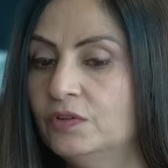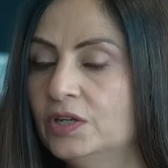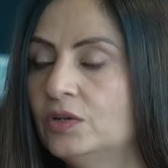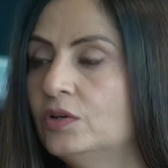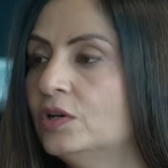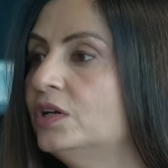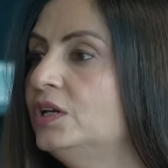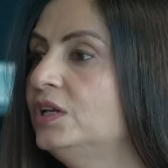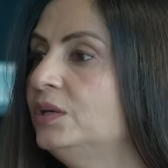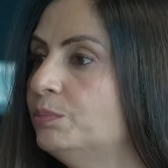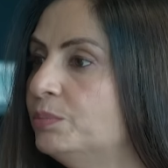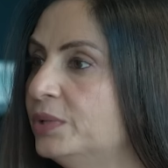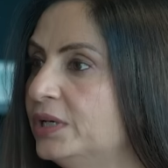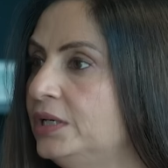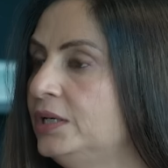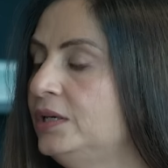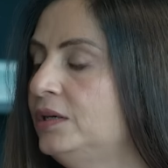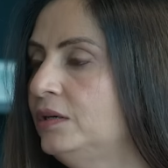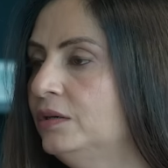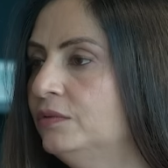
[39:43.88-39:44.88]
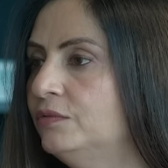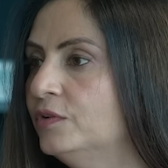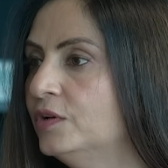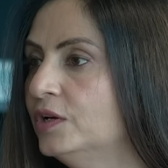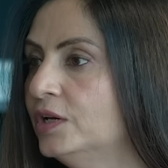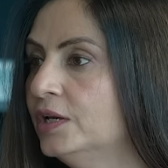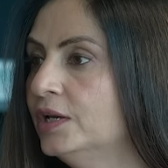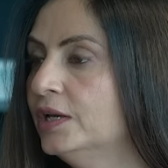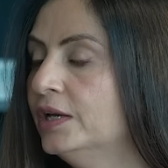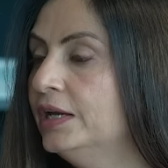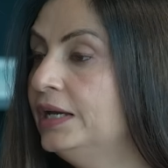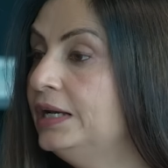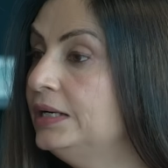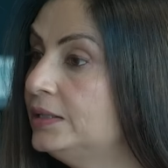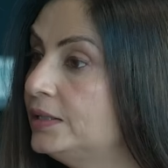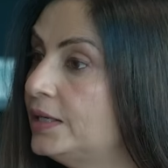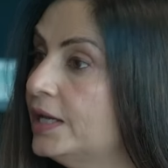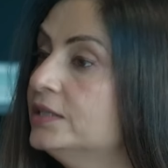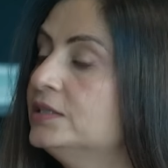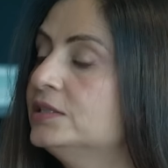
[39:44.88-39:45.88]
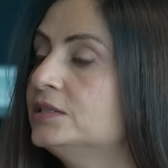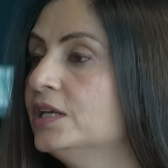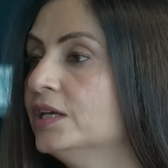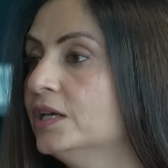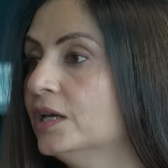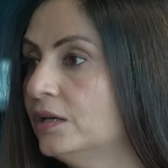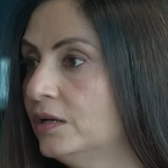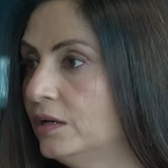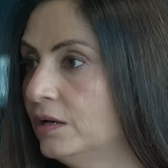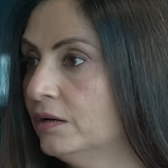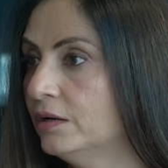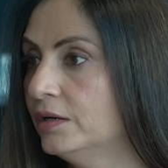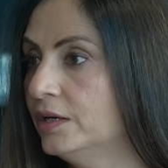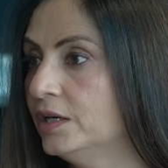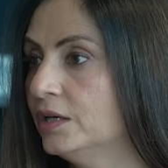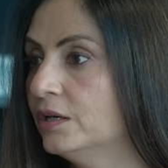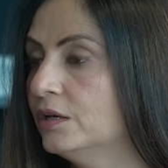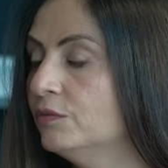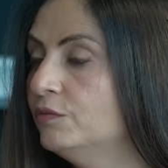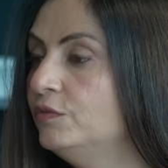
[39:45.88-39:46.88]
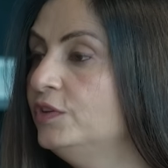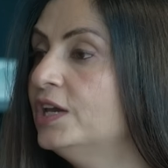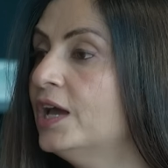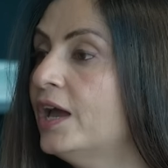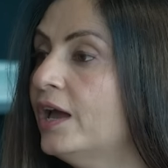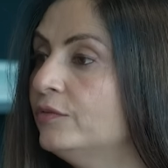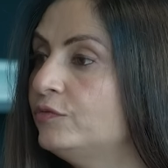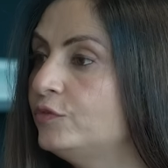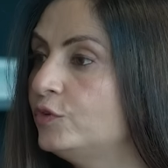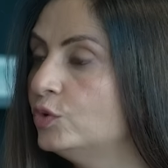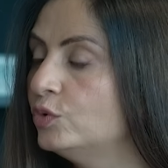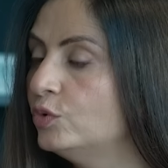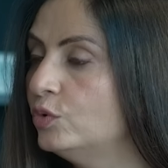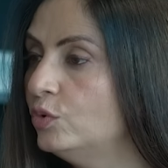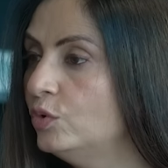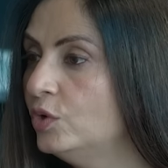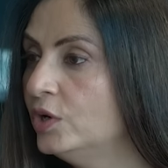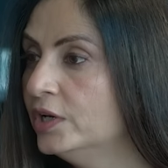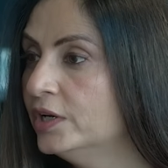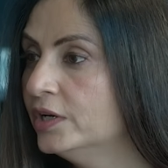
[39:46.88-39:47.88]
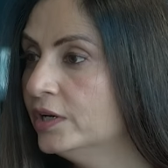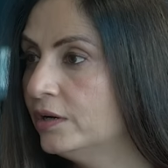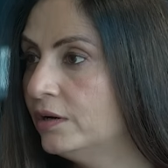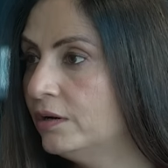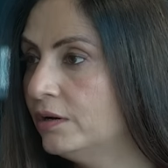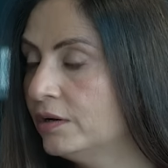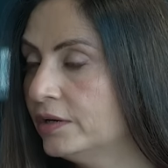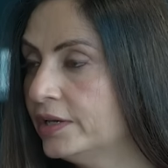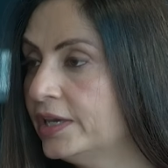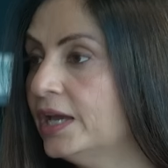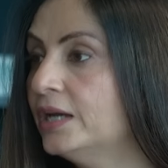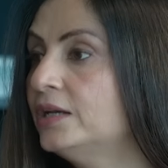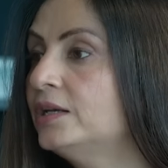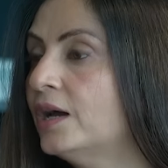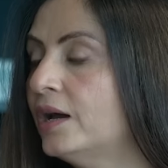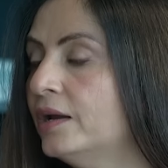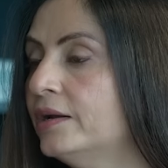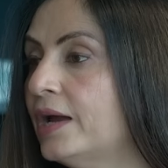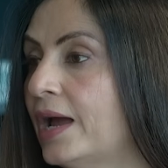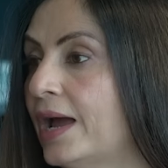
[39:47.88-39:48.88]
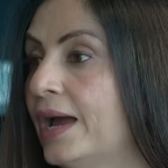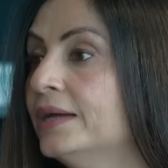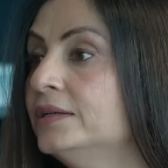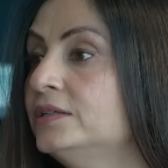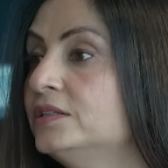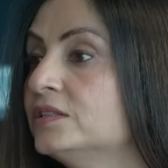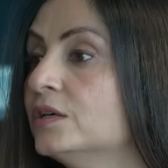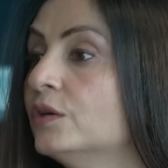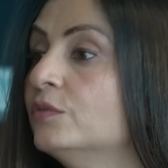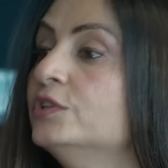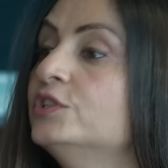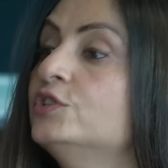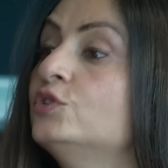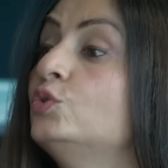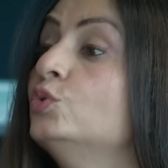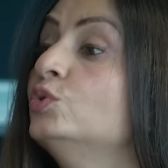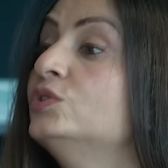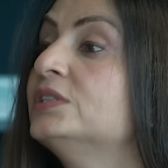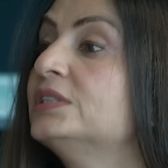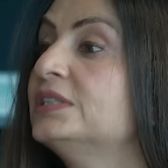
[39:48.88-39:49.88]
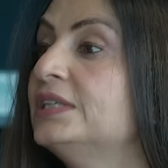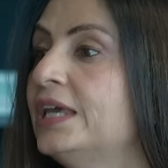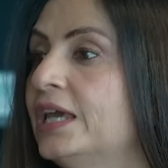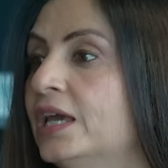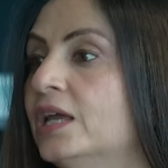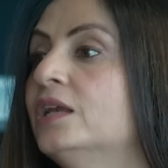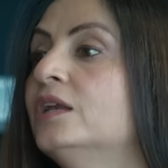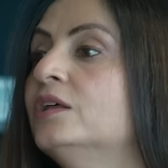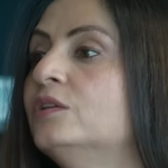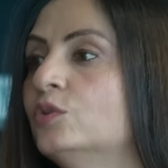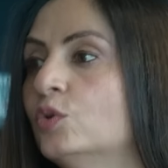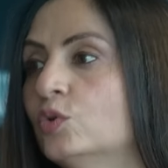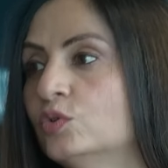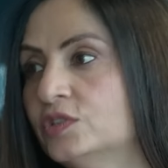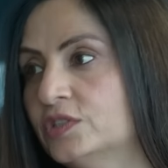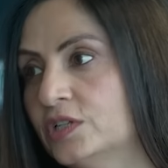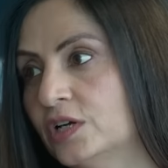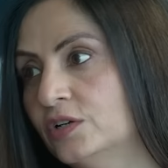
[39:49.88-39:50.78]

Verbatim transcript: we really believe in testing and learning. Mm. We have to uh, get our ad service to scale in those